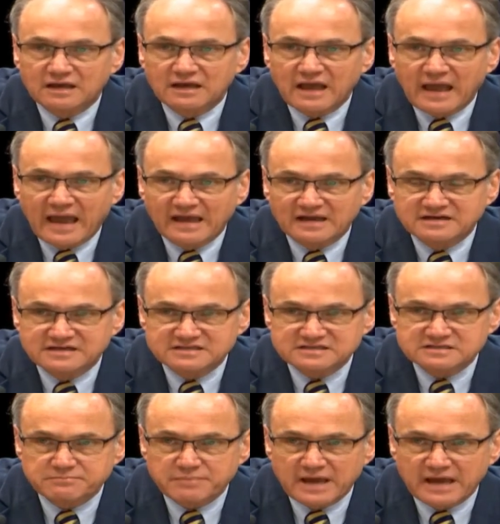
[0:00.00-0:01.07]

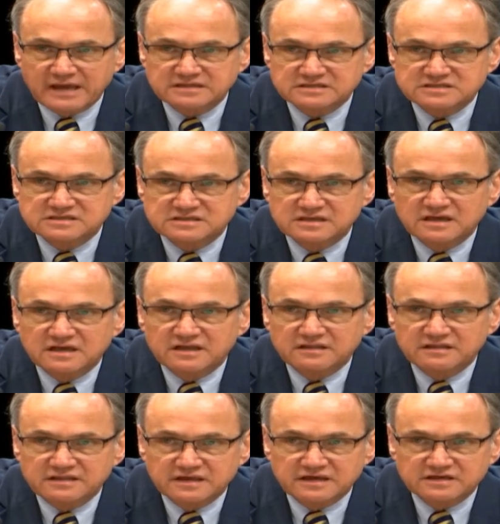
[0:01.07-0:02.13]
anticipates
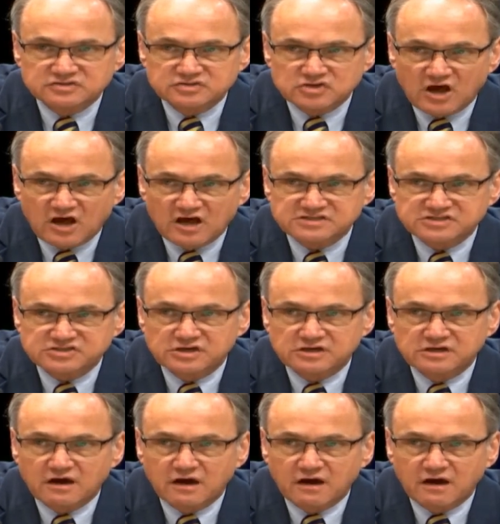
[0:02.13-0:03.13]
the exhaustion